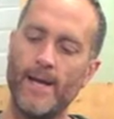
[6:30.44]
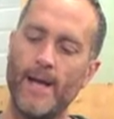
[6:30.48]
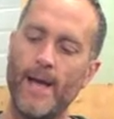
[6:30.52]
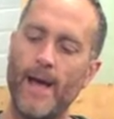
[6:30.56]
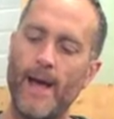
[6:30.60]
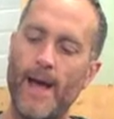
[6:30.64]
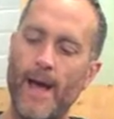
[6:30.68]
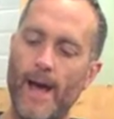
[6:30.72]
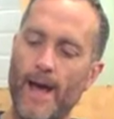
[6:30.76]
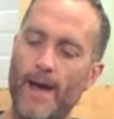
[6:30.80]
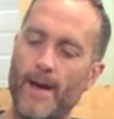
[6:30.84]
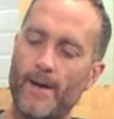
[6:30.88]

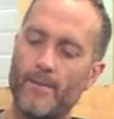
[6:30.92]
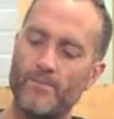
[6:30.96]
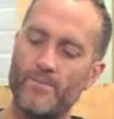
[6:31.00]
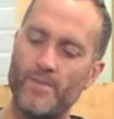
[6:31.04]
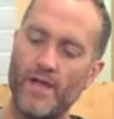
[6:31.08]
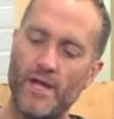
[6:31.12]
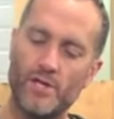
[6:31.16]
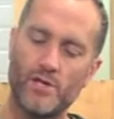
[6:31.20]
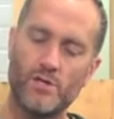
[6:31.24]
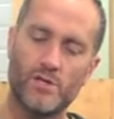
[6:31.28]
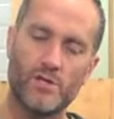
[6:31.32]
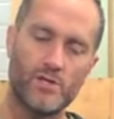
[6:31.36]

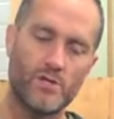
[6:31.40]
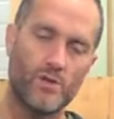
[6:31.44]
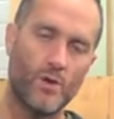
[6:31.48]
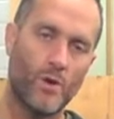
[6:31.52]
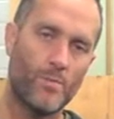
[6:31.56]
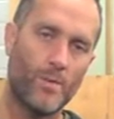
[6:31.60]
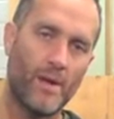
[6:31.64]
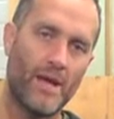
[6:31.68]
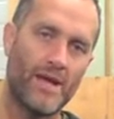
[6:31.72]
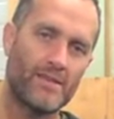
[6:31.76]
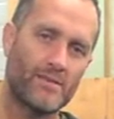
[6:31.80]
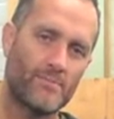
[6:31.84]
that should
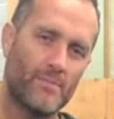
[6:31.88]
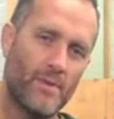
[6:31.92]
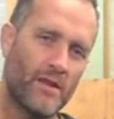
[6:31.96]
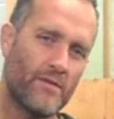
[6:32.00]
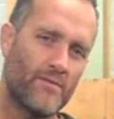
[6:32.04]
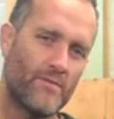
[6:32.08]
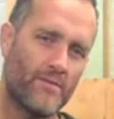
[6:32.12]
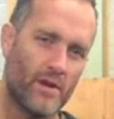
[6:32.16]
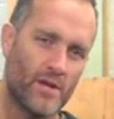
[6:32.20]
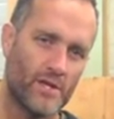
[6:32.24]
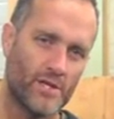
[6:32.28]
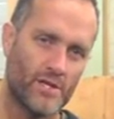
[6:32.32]
stop as many
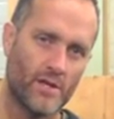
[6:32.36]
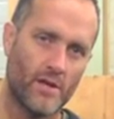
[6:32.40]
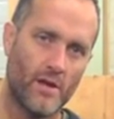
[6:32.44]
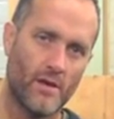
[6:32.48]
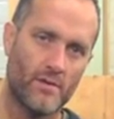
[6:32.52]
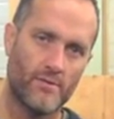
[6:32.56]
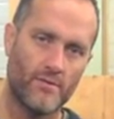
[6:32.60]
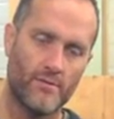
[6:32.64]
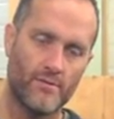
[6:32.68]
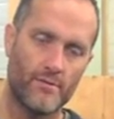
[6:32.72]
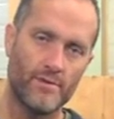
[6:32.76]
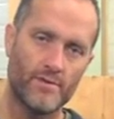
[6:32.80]
flush
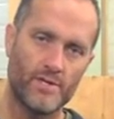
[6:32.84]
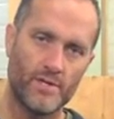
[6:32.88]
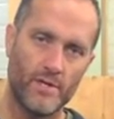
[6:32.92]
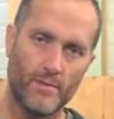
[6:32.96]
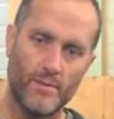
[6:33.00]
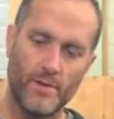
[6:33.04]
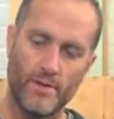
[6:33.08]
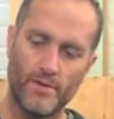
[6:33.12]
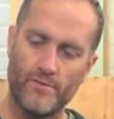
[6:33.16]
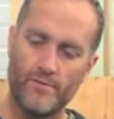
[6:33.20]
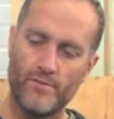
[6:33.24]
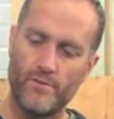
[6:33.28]
throughs
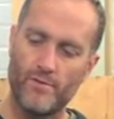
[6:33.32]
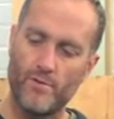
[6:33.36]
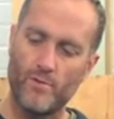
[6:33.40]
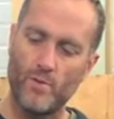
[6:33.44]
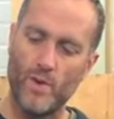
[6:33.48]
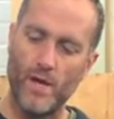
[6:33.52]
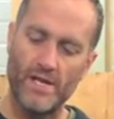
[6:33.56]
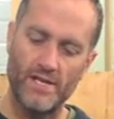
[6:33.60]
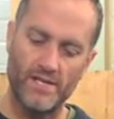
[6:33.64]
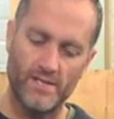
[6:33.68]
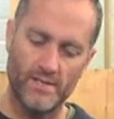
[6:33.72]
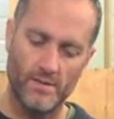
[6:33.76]
coming through the
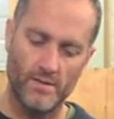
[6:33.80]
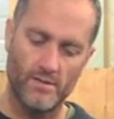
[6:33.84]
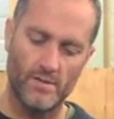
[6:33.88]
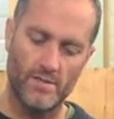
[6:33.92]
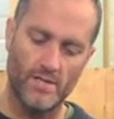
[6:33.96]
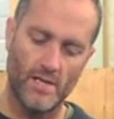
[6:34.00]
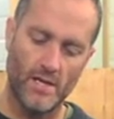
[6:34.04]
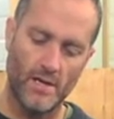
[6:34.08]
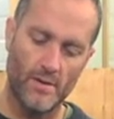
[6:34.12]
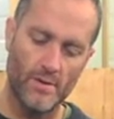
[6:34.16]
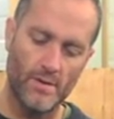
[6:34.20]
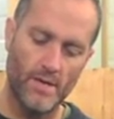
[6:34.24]
wetsuit.
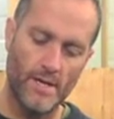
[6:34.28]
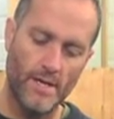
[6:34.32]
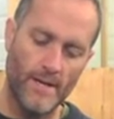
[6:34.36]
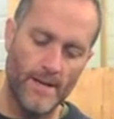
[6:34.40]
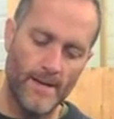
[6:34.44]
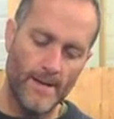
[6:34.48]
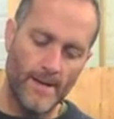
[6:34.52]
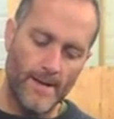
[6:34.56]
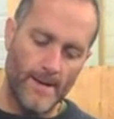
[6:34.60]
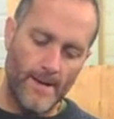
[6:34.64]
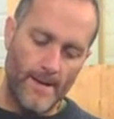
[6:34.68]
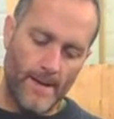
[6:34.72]
So
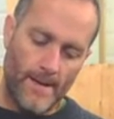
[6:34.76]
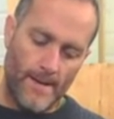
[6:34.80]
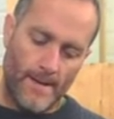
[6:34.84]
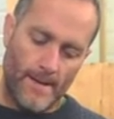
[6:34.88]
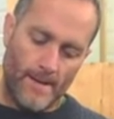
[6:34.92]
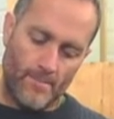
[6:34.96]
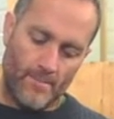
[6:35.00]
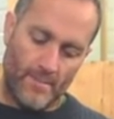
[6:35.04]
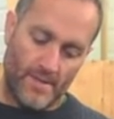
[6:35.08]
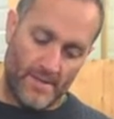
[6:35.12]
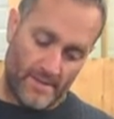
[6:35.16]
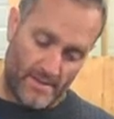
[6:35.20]

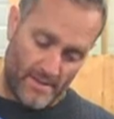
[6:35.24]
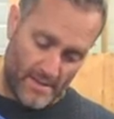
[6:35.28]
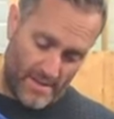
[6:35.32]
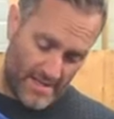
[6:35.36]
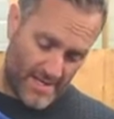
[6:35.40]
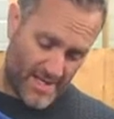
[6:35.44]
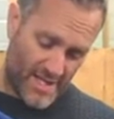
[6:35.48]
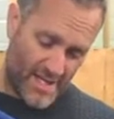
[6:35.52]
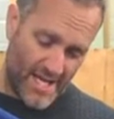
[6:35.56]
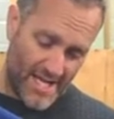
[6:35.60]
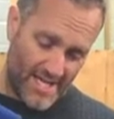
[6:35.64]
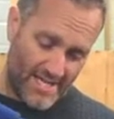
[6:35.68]
the
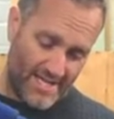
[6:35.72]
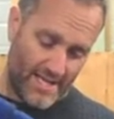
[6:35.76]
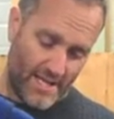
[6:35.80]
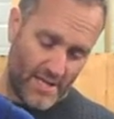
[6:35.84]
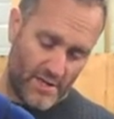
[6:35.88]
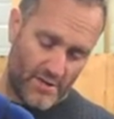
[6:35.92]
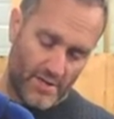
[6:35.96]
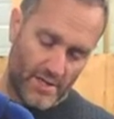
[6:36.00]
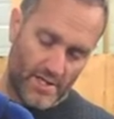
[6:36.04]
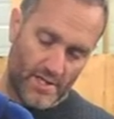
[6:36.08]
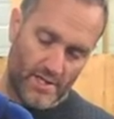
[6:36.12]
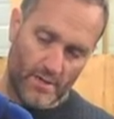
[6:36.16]
chest
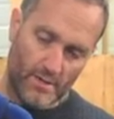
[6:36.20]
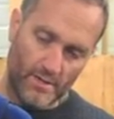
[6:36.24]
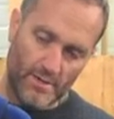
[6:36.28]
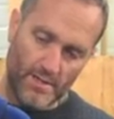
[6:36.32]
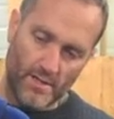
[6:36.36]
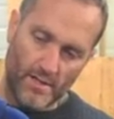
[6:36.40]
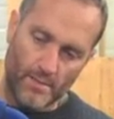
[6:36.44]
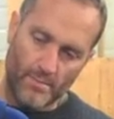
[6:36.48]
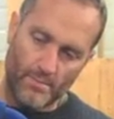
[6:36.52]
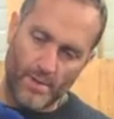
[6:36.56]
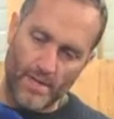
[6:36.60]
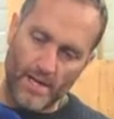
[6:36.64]
entry suits
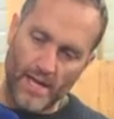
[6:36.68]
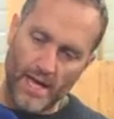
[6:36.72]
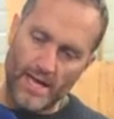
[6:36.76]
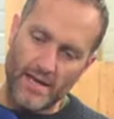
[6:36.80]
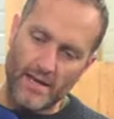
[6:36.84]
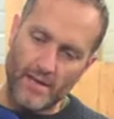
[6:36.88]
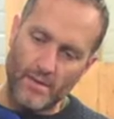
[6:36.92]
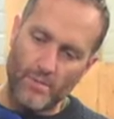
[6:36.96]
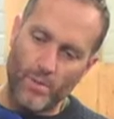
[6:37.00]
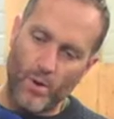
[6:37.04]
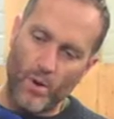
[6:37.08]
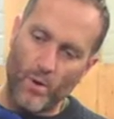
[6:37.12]
are
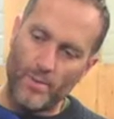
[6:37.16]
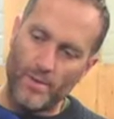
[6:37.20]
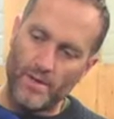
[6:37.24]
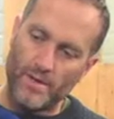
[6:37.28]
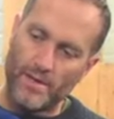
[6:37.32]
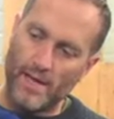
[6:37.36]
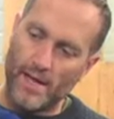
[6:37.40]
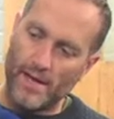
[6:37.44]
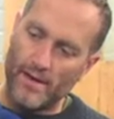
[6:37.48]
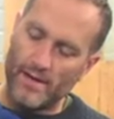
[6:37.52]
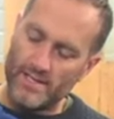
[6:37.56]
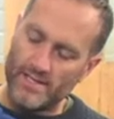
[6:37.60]
gaining
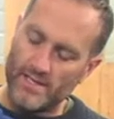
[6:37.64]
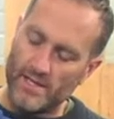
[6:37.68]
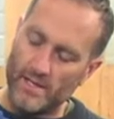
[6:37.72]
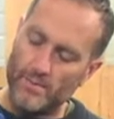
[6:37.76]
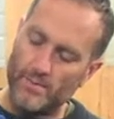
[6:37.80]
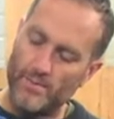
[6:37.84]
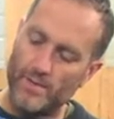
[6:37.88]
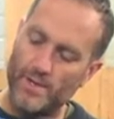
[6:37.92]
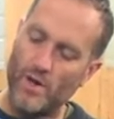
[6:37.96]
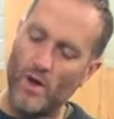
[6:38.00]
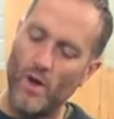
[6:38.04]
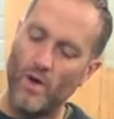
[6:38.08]
popularity
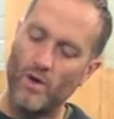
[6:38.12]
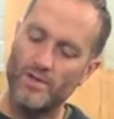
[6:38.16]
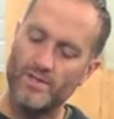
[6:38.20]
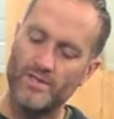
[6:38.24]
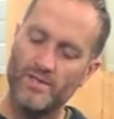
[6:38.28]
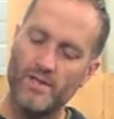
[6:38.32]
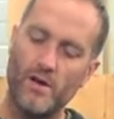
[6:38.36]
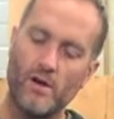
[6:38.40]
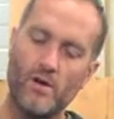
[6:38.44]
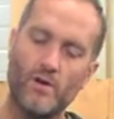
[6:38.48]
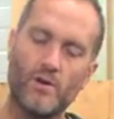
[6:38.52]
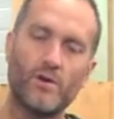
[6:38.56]
because
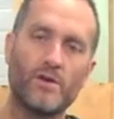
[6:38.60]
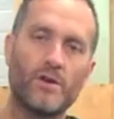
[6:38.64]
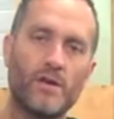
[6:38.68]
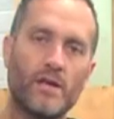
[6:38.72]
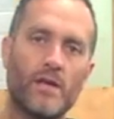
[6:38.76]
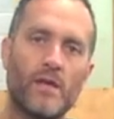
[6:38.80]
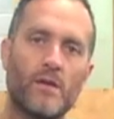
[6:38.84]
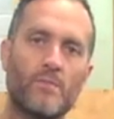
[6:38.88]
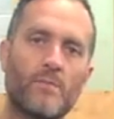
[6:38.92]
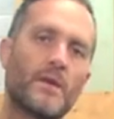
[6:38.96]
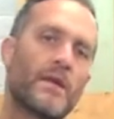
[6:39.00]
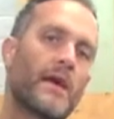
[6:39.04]
they are good at
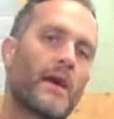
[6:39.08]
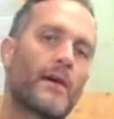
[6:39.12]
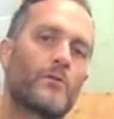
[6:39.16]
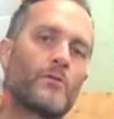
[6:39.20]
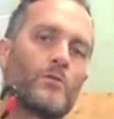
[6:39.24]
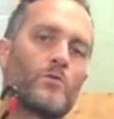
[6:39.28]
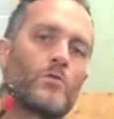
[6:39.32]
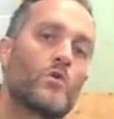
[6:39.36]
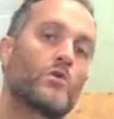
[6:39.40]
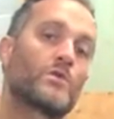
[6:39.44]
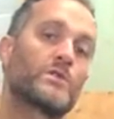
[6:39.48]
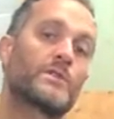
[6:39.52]
keeping out
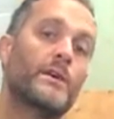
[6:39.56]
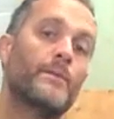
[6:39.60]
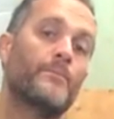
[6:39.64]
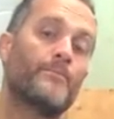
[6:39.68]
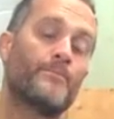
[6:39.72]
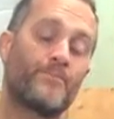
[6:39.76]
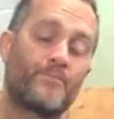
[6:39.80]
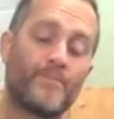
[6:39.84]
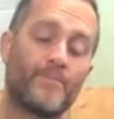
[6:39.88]
the water.